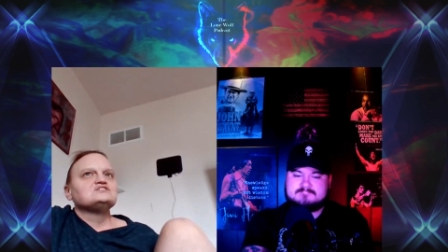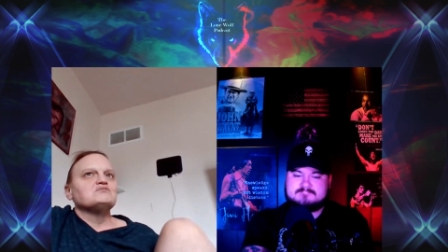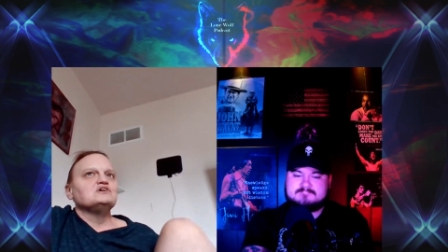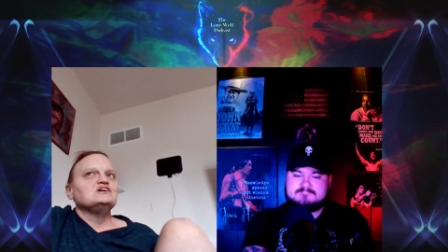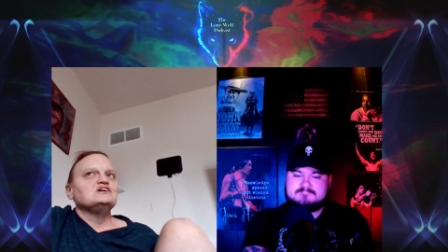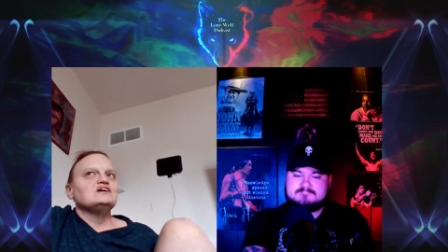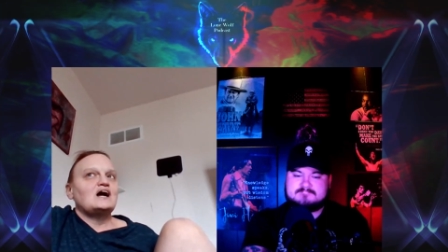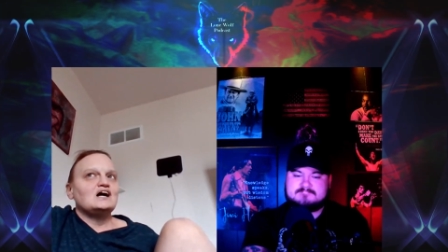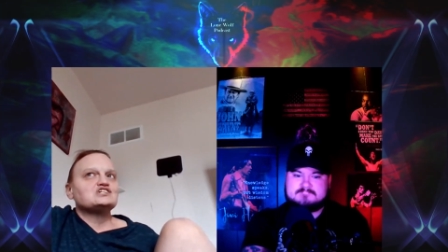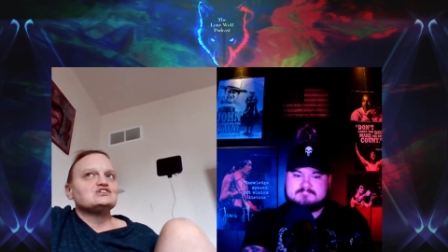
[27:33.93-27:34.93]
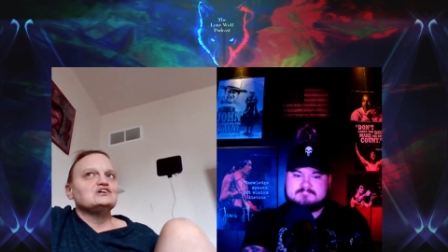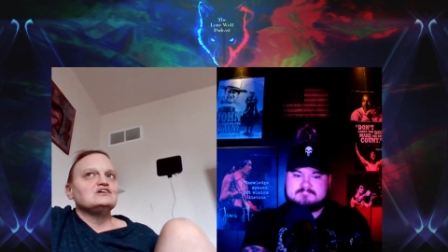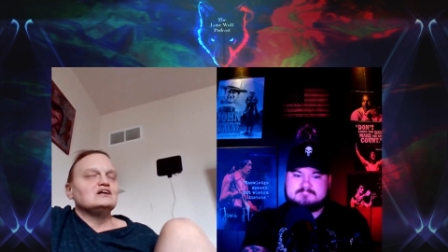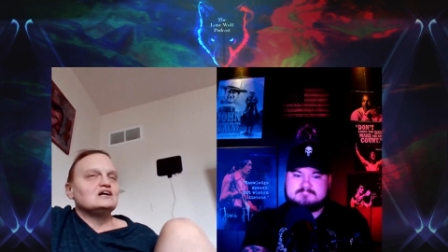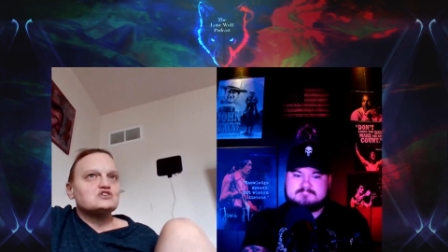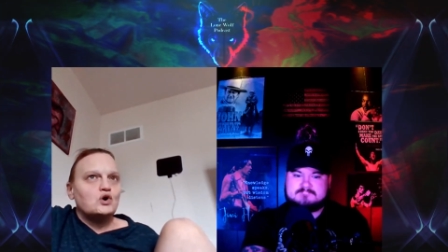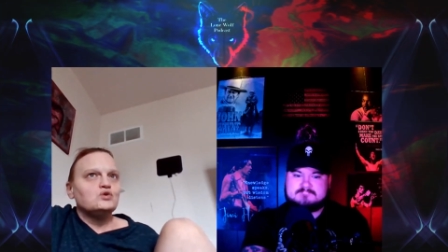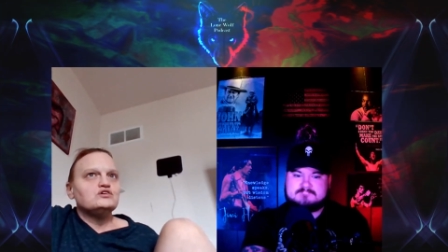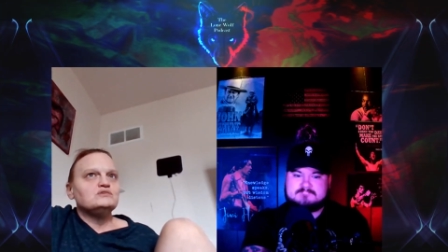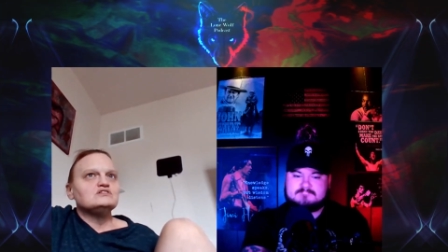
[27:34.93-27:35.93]
Somebody actually, and I
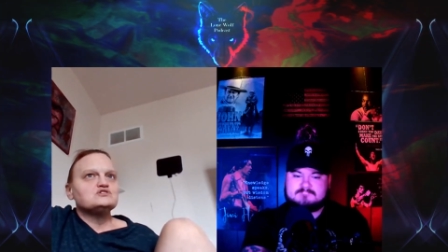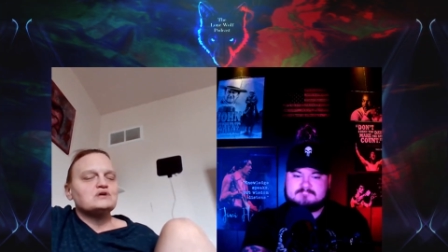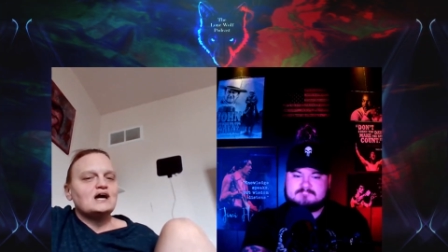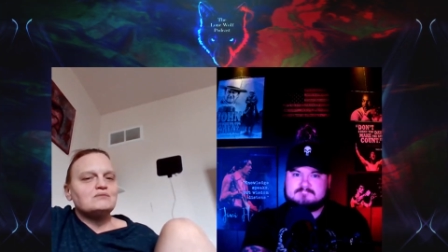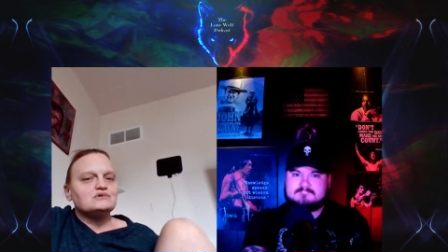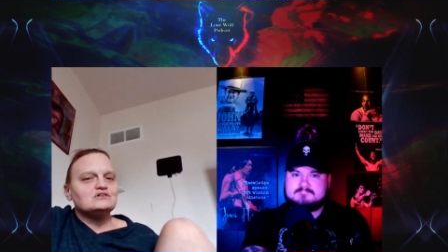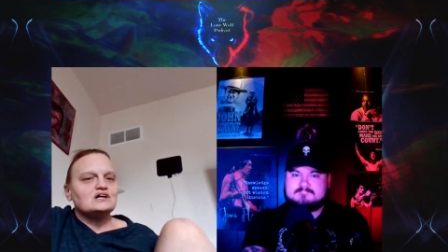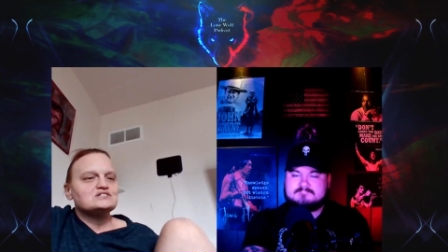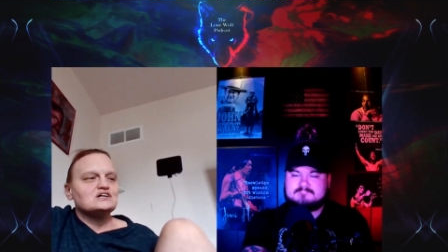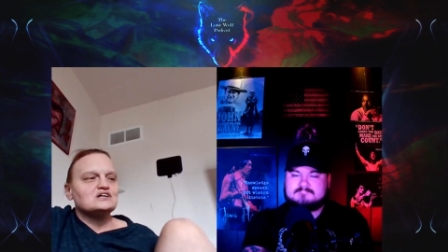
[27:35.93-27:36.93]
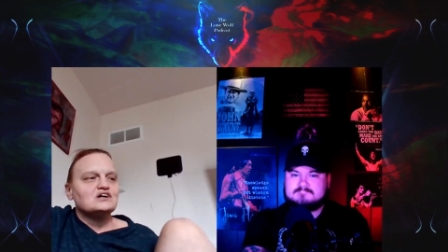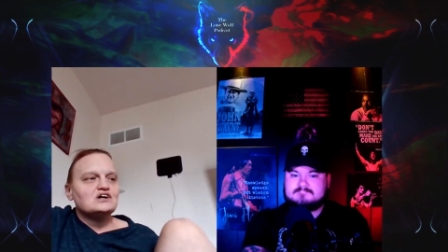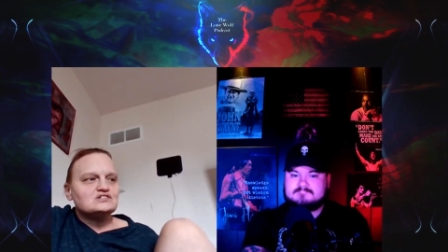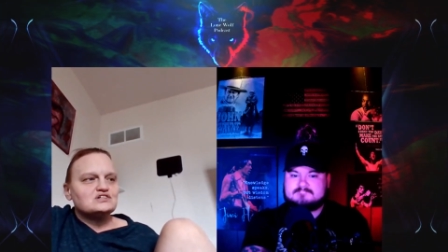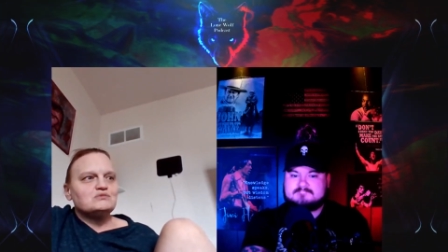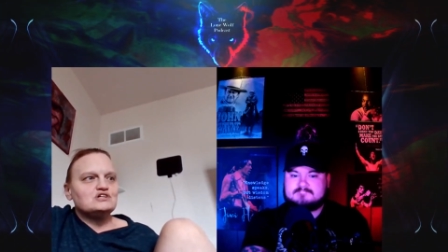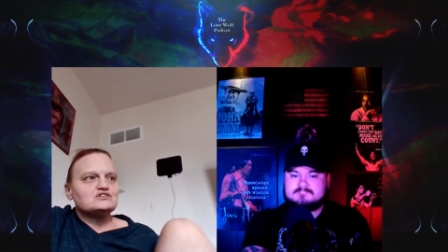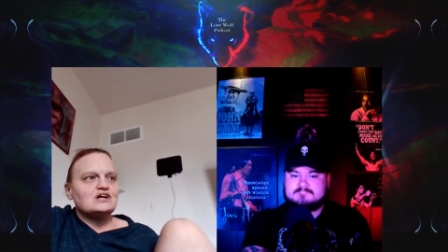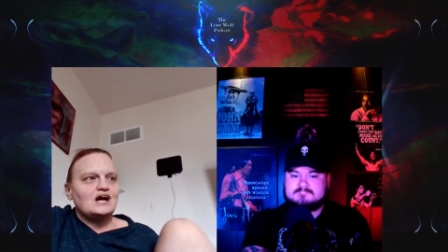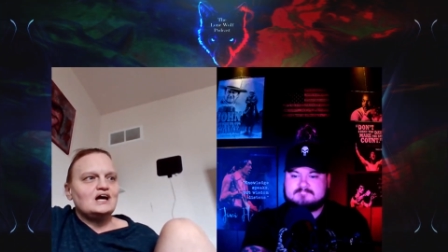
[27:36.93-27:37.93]
told him that this would happen. I said,
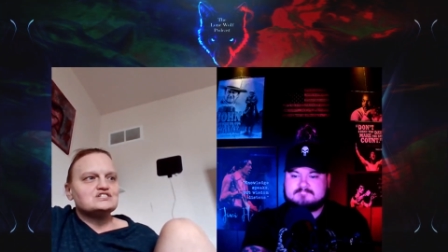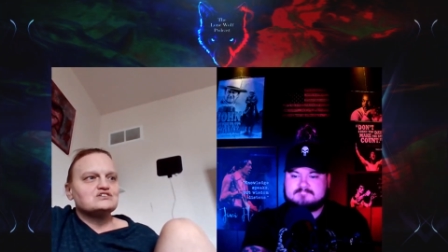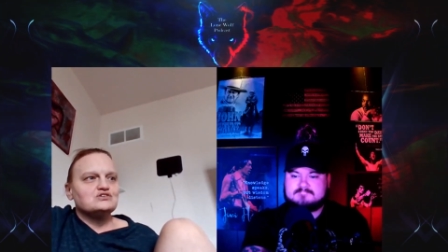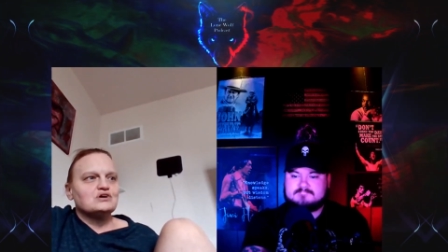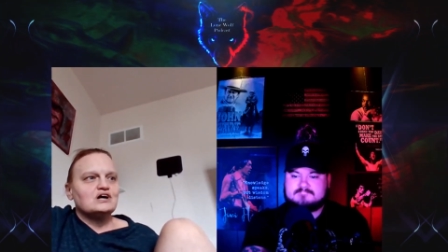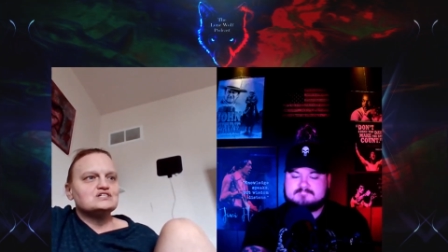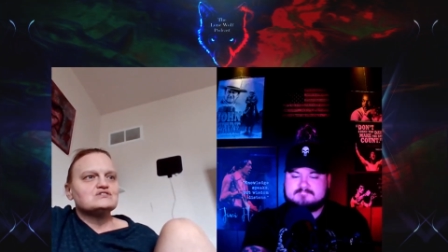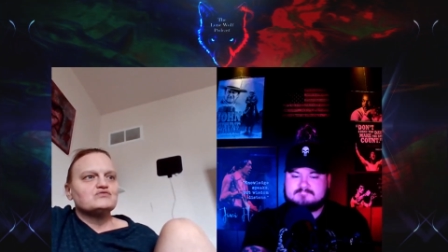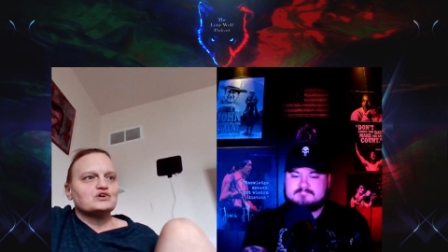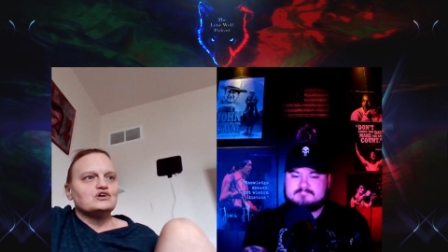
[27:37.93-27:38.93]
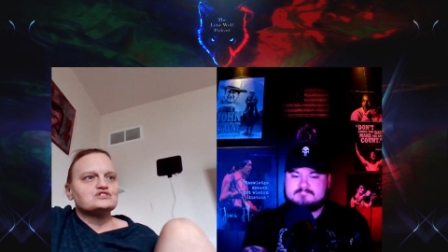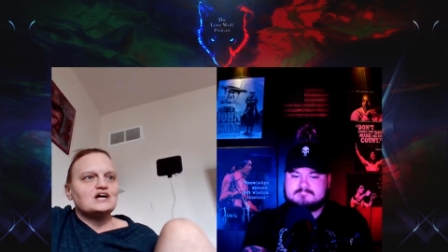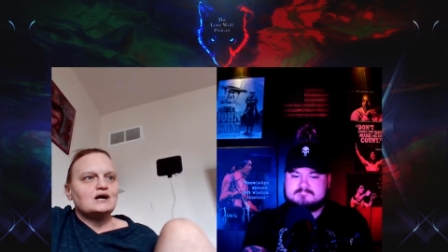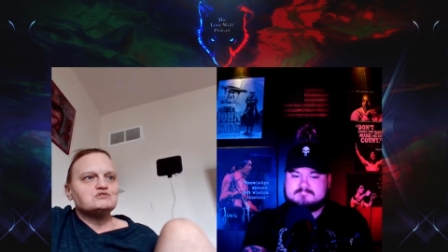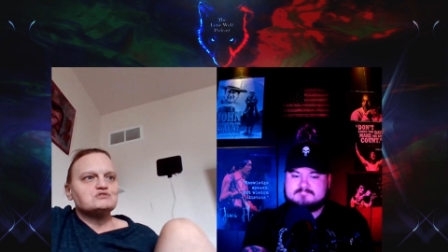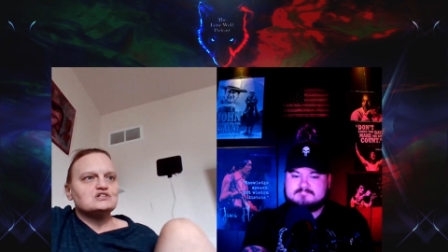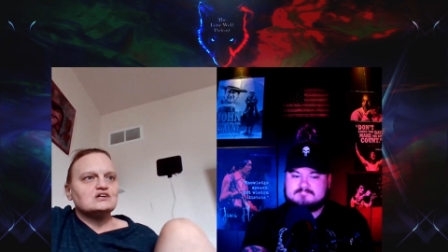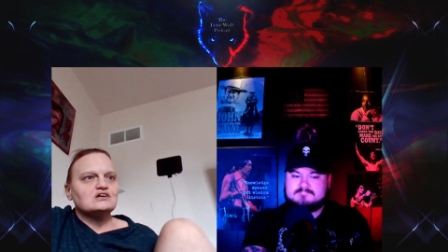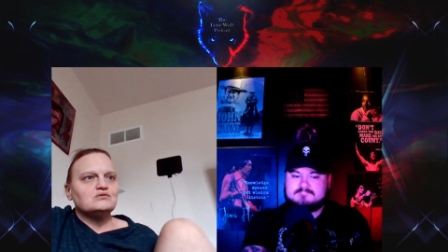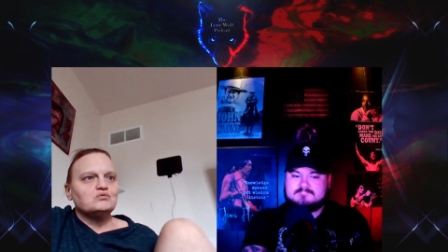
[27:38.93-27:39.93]
somebody's going to ask you guys for closed
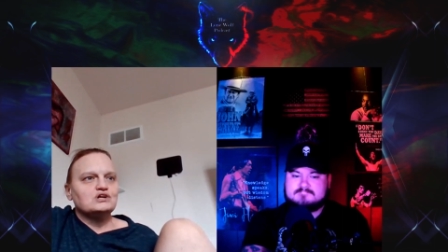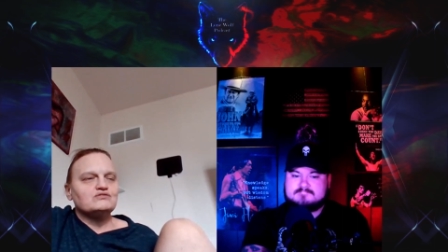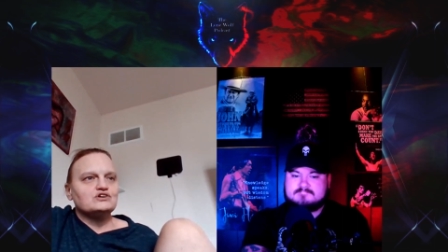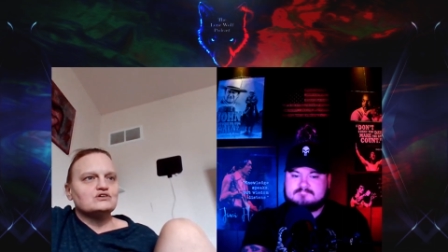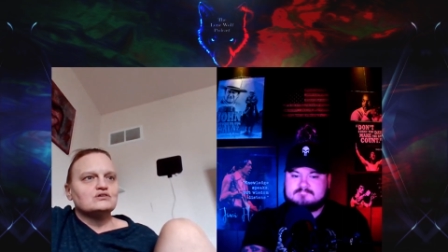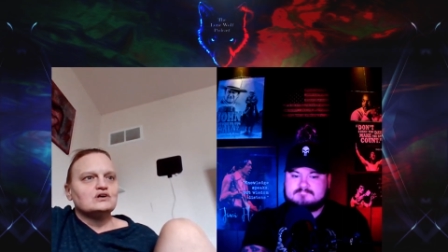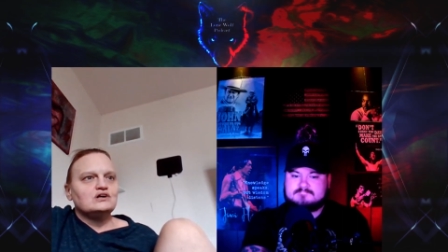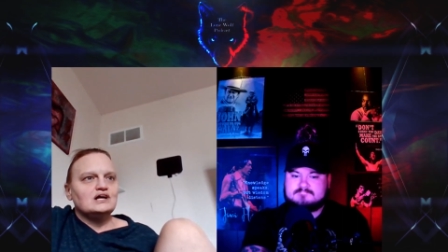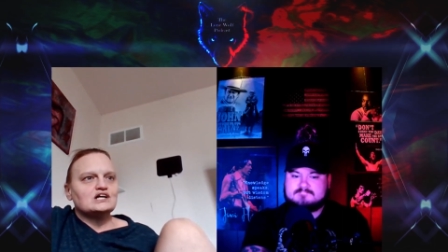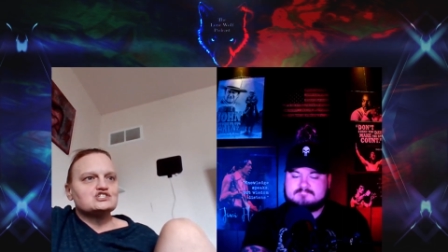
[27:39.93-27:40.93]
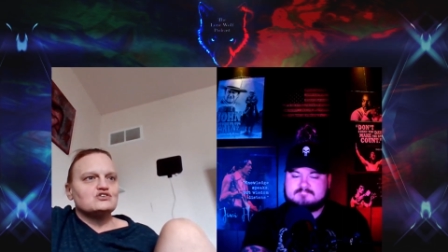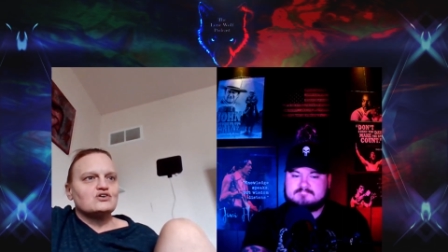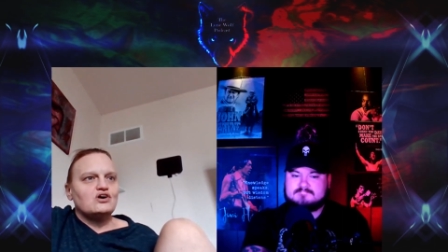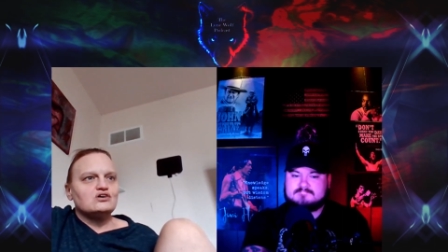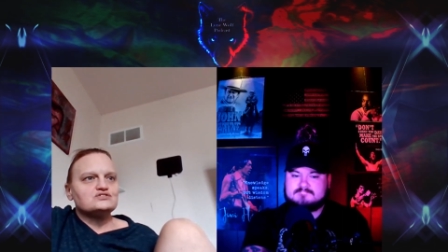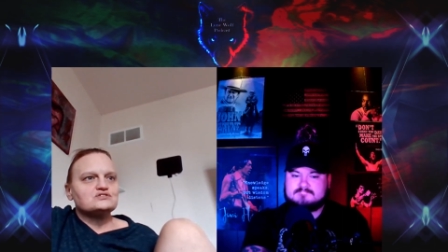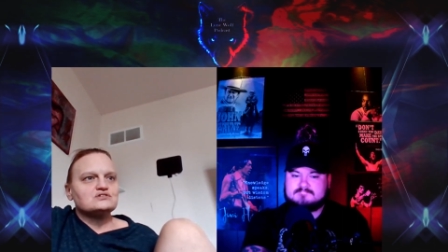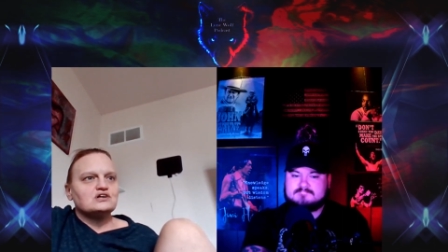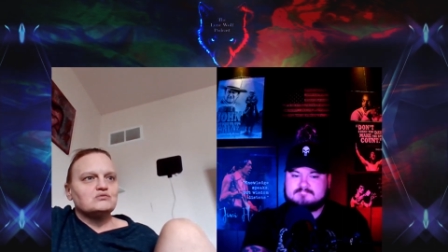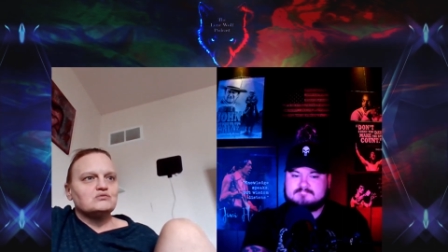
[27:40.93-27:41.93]
captioning in one of your national
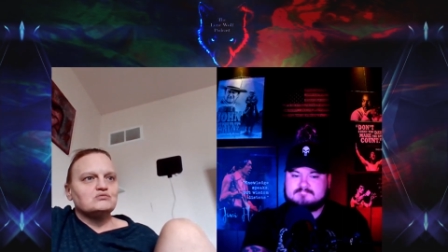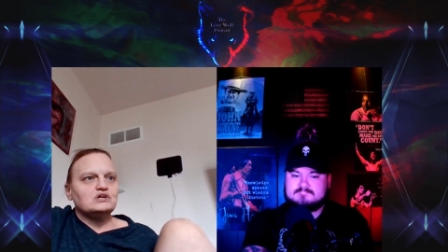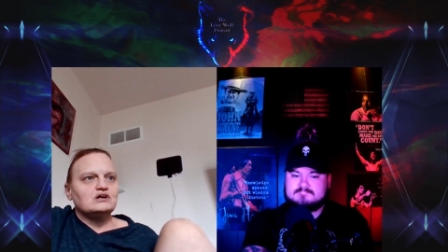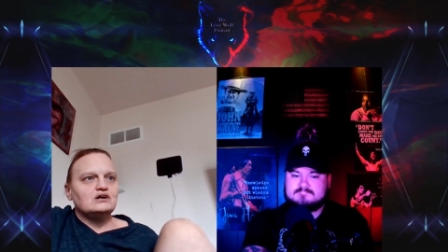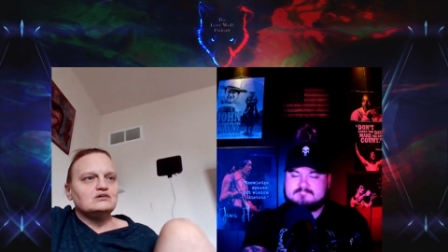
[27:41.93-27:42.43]
calls in